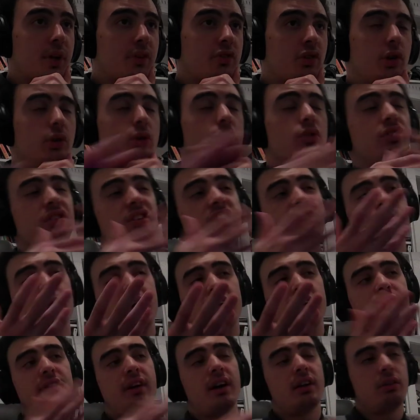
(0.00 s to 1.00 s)
so Lucid is
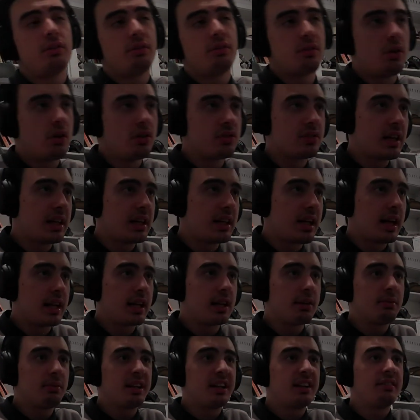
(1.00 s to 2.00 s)
my friend, of course. I
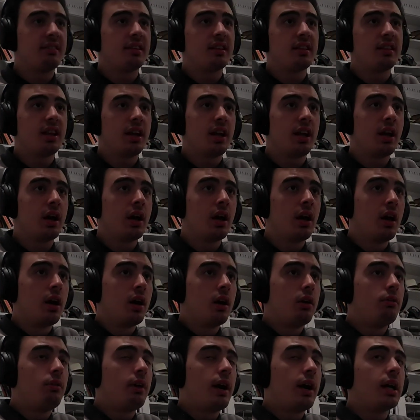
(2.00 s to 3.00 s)
like him and everything,
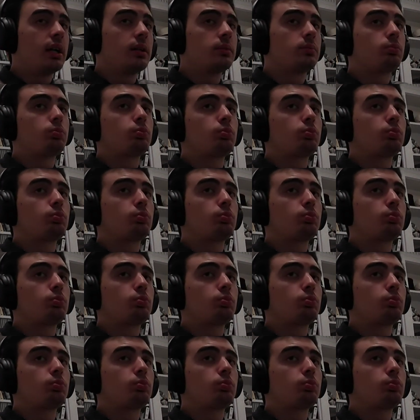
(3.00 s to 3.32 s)
right?